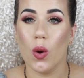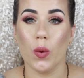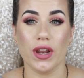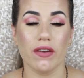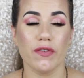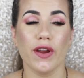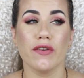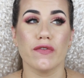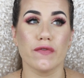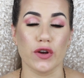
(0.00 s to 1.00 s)
Whenever
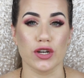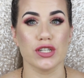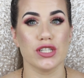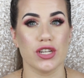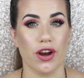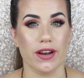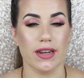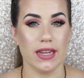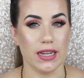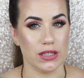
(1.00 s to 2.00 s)
I first
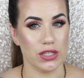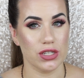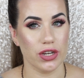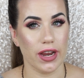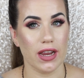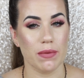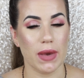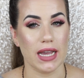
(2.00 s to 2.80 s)
started Instagram,